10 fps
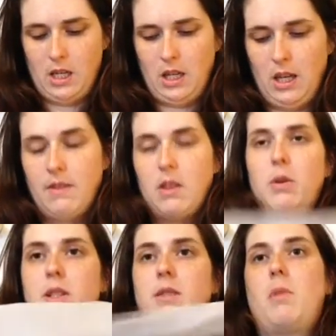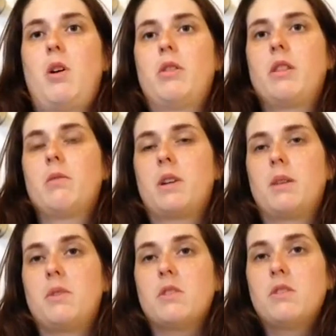Even though it's smaller than what
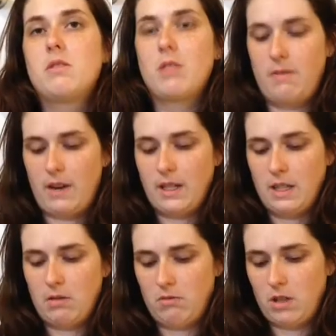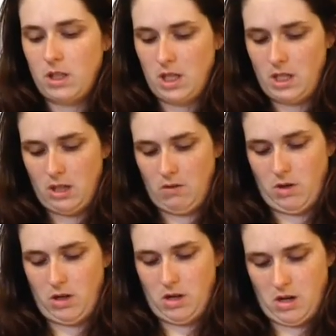I'm used to, I find it really easy to
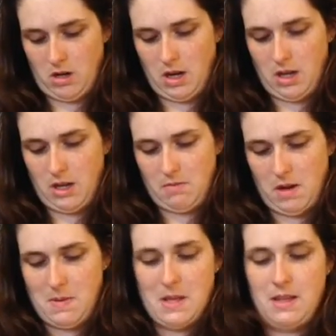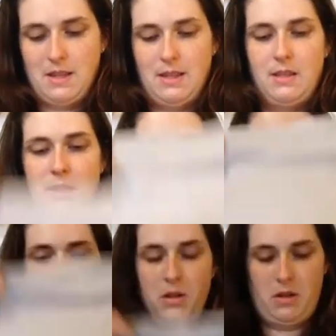work on. I think maybe it's because it's the
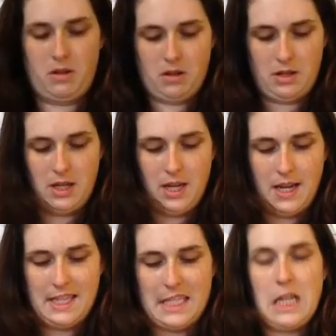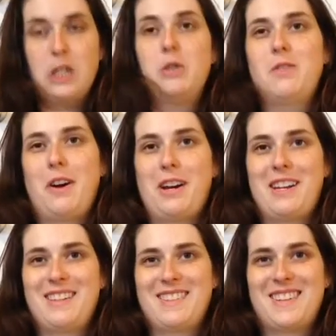color. It's not too dark
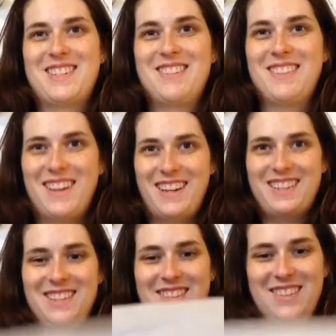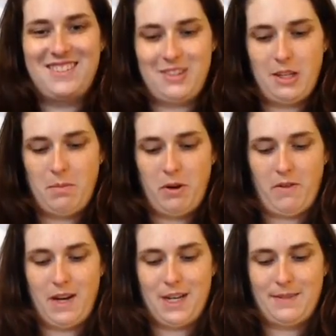and it's not too light, so it's really
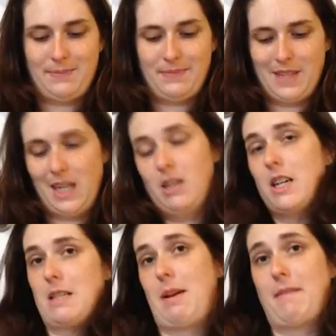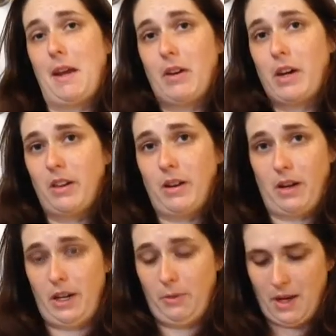perfect. And gray is my favorite color
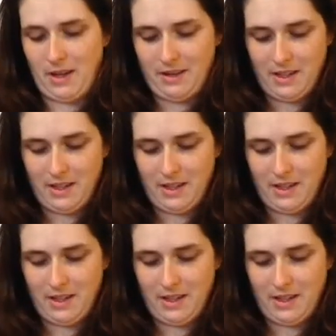anyway.